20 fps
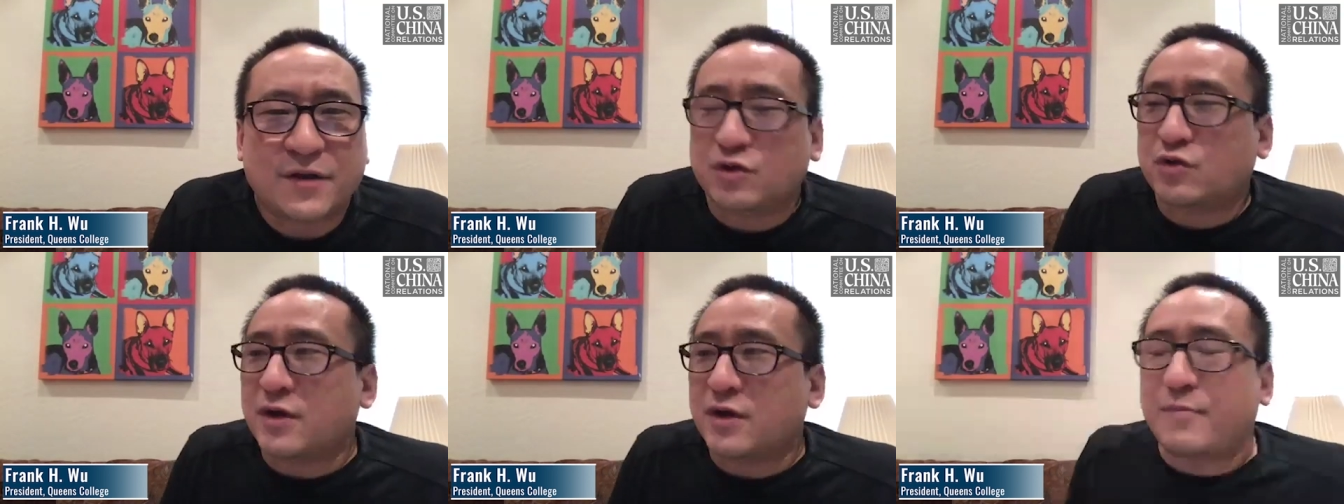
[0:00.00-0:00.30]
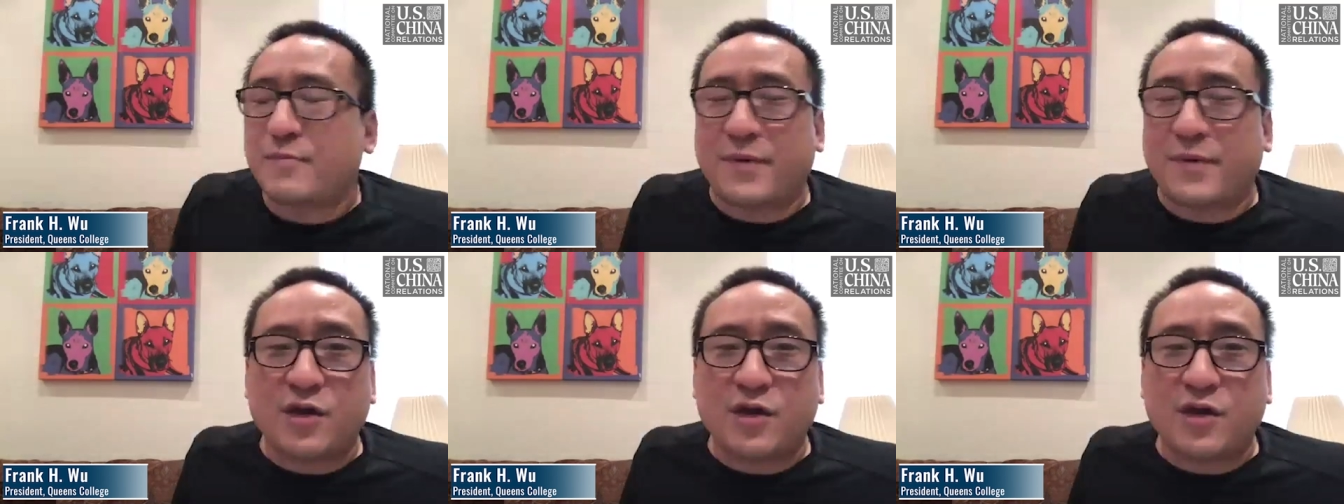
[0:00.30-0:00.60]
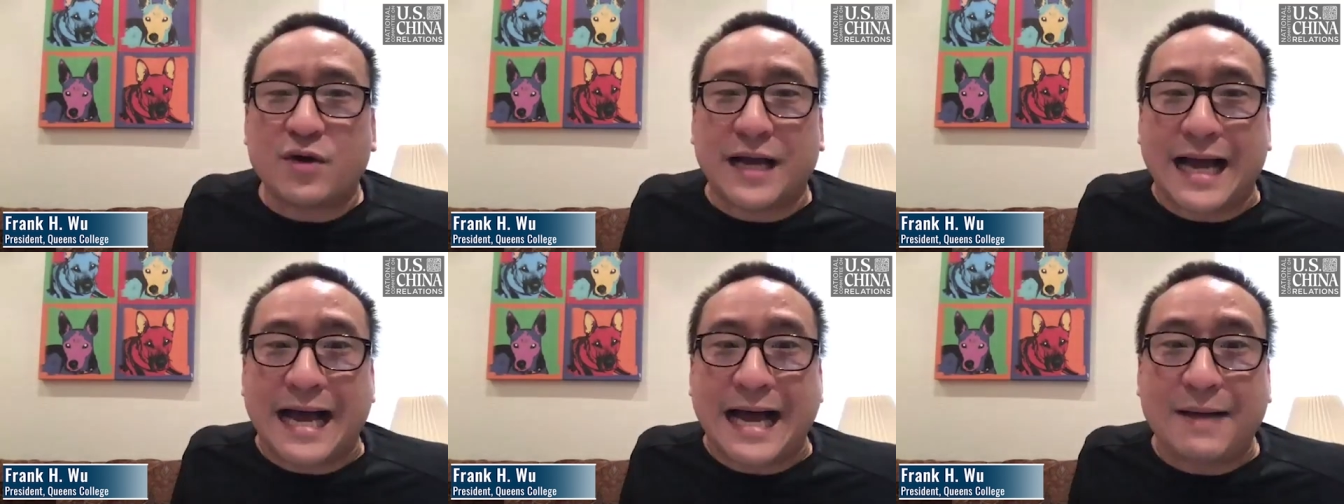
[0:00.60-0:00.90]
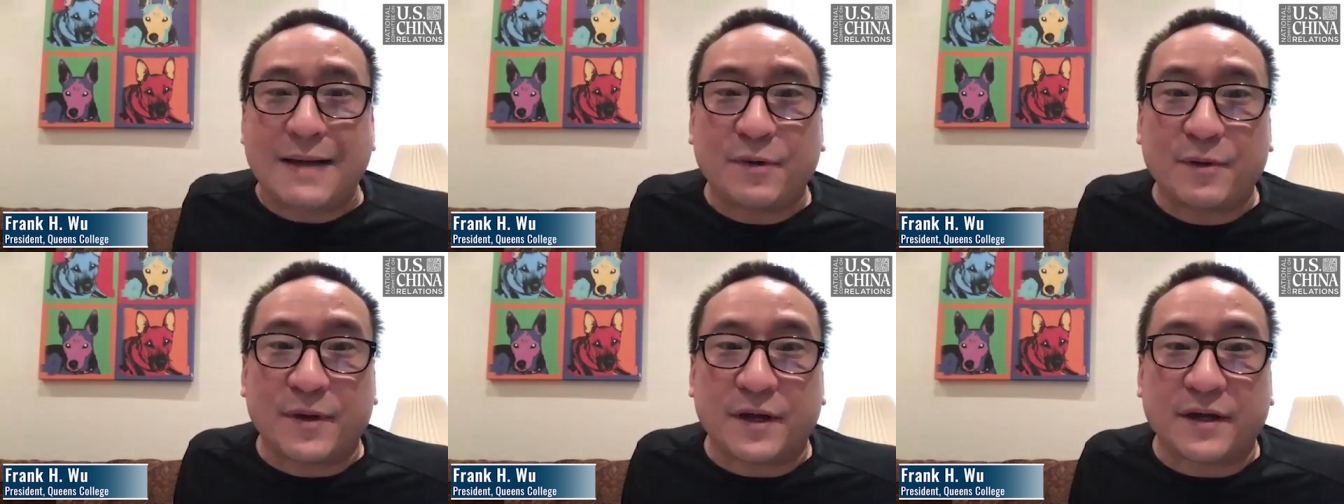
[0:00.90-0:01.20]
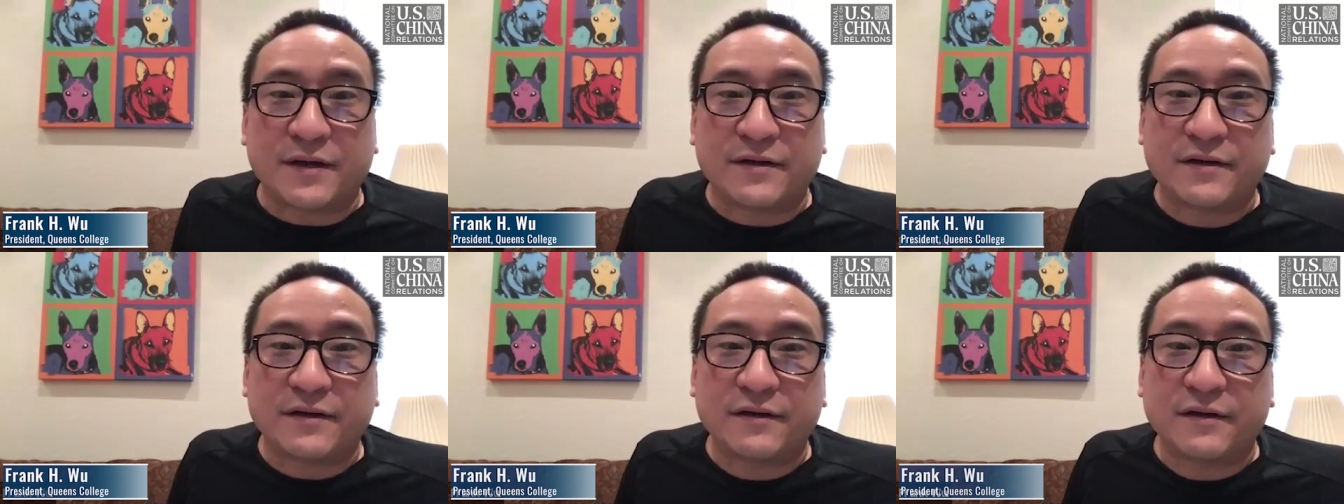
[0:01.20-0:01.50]
They're trying to pay you a
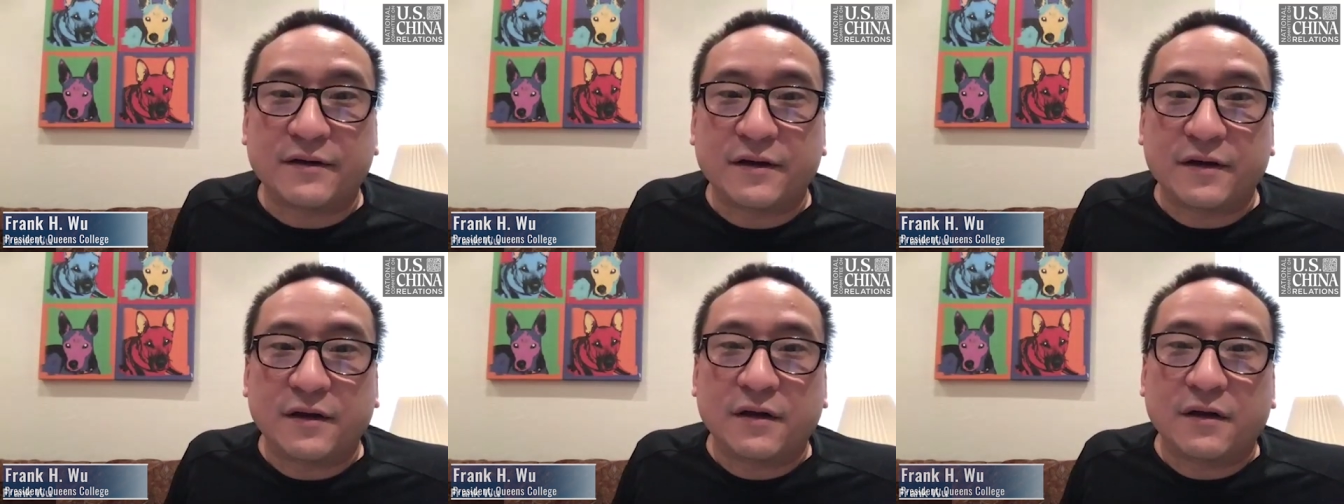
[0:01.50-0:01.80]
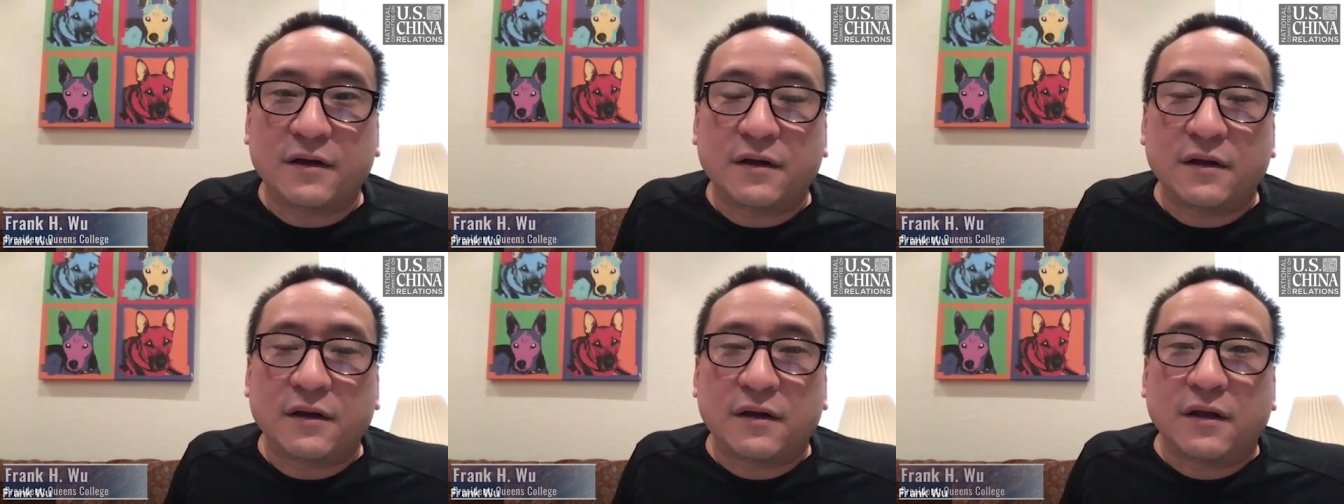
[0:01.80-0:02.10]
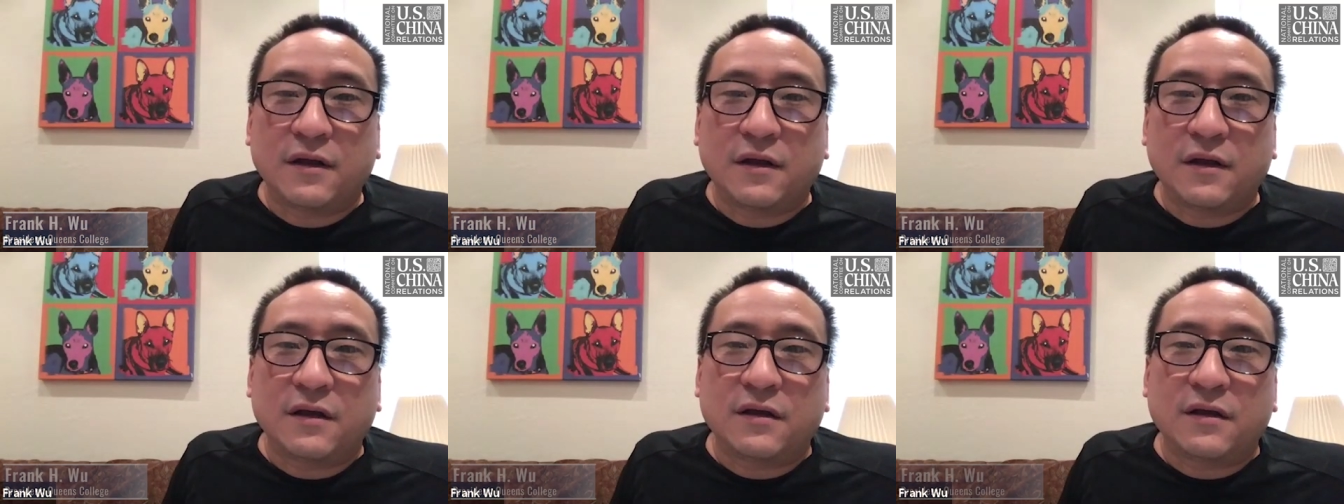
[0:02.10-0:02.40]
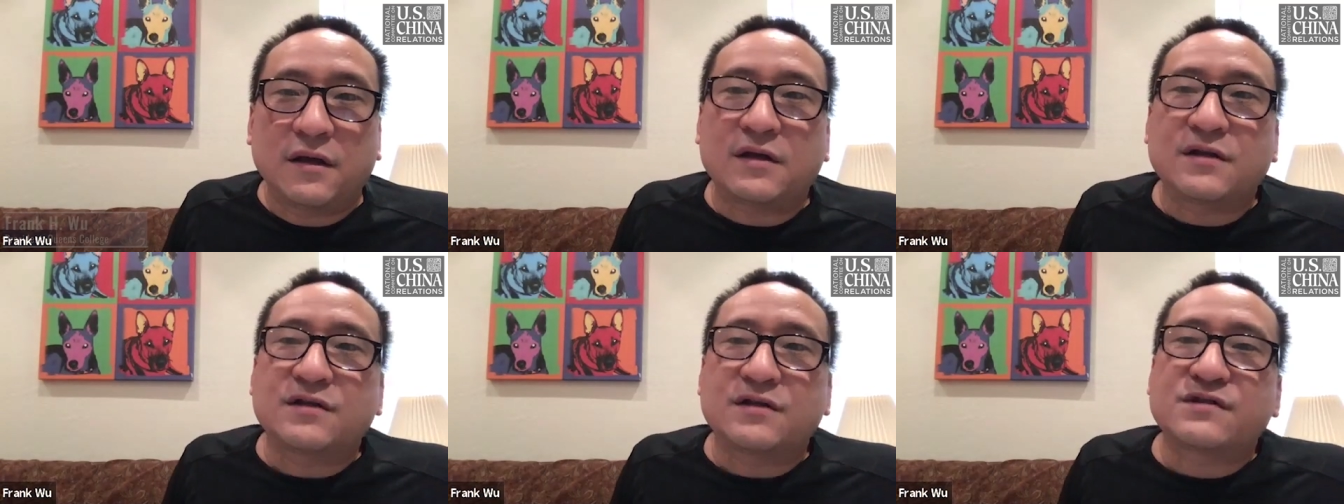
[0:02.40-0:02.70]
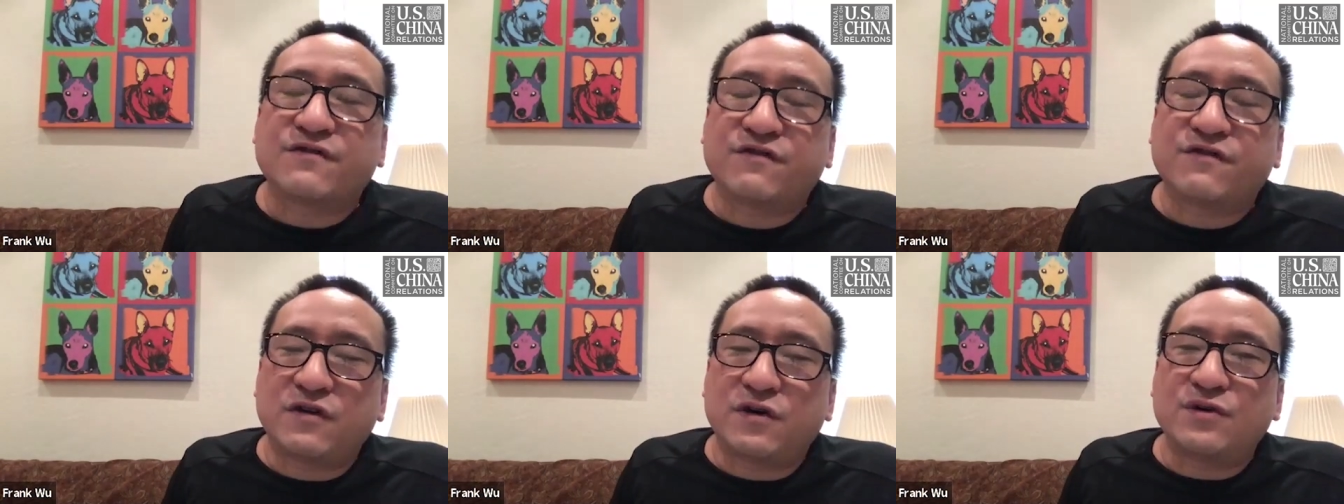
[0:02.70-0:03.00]
compliment. Yet it's
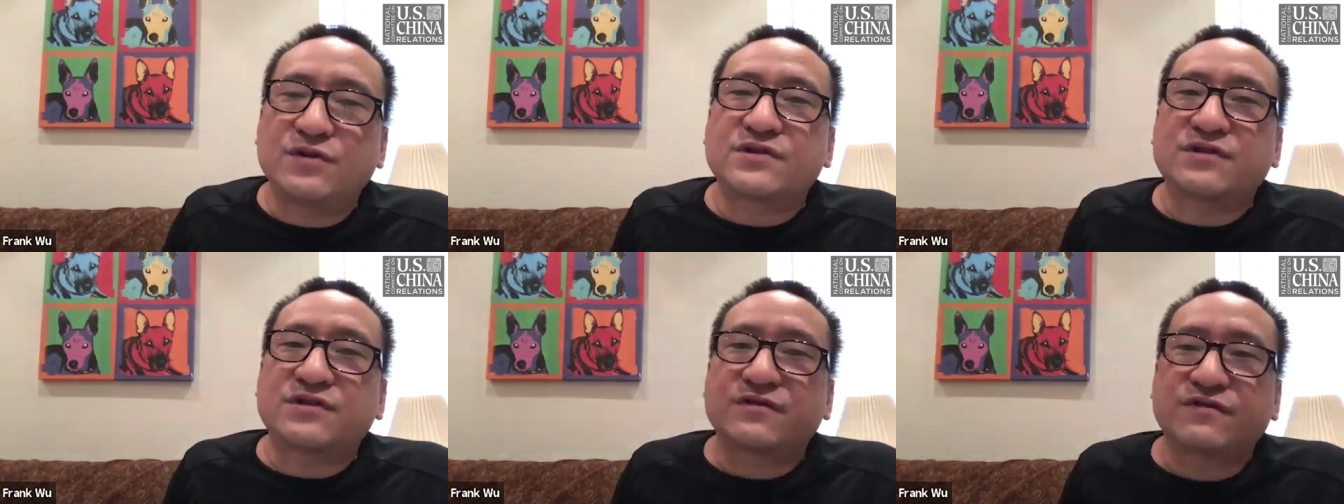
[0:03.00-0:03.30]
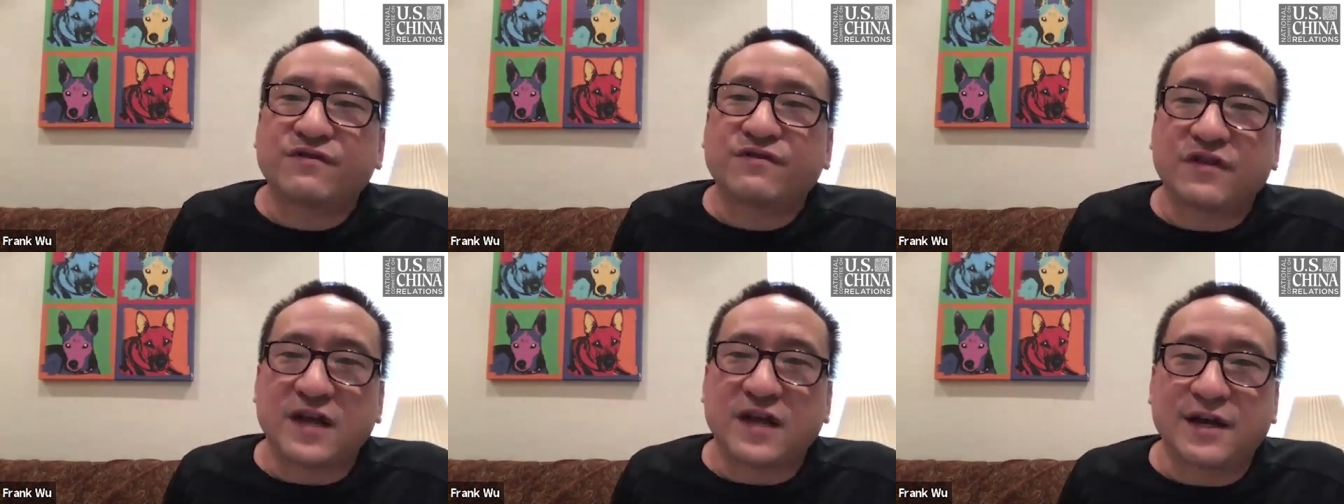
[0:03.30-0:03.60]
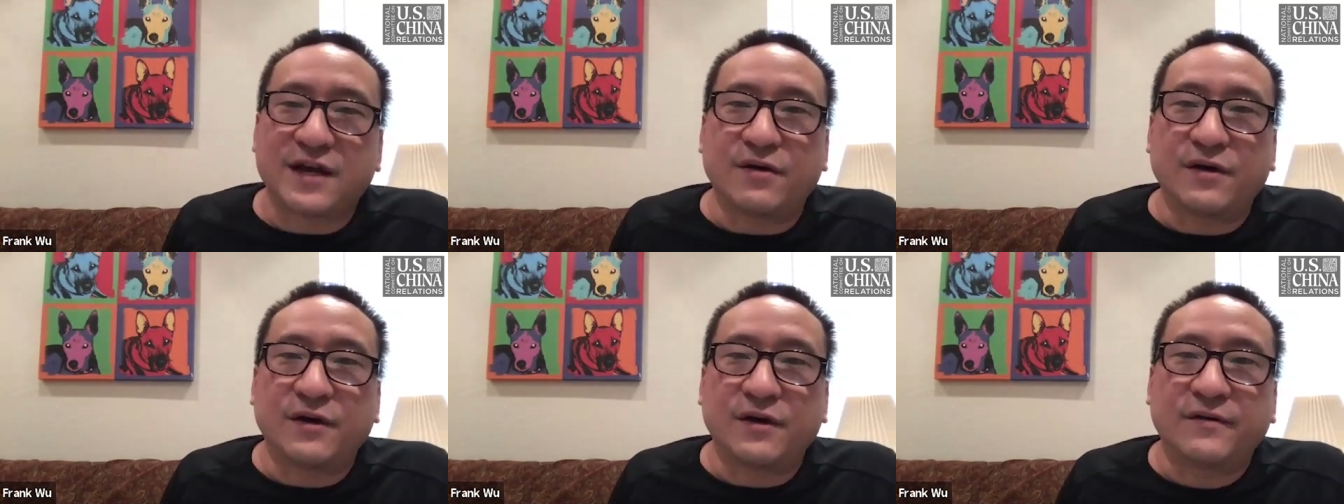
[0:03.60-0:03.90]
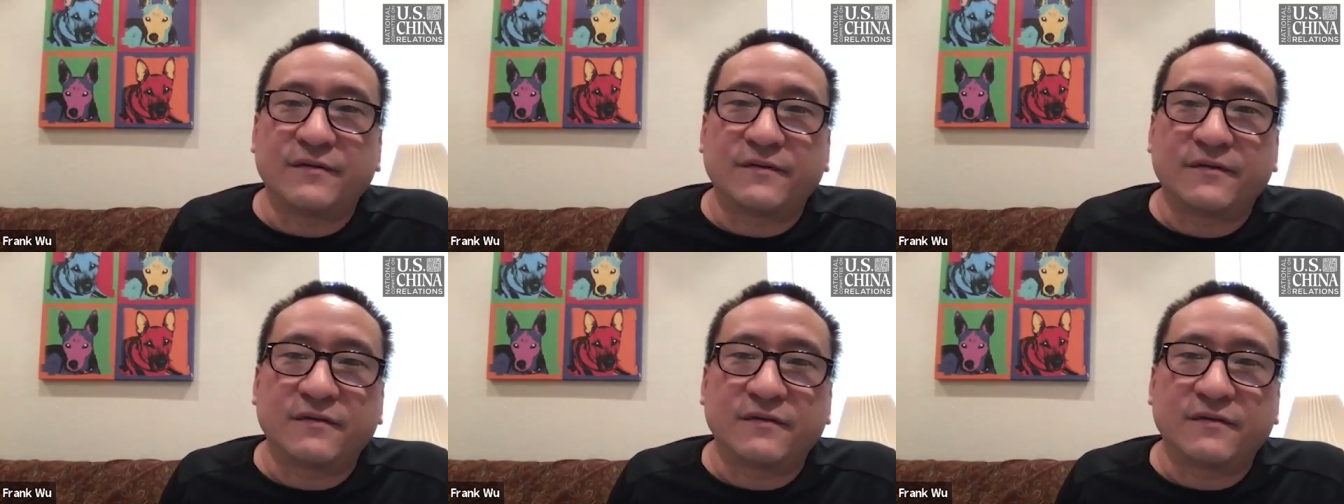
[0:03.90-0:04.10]
false flattery.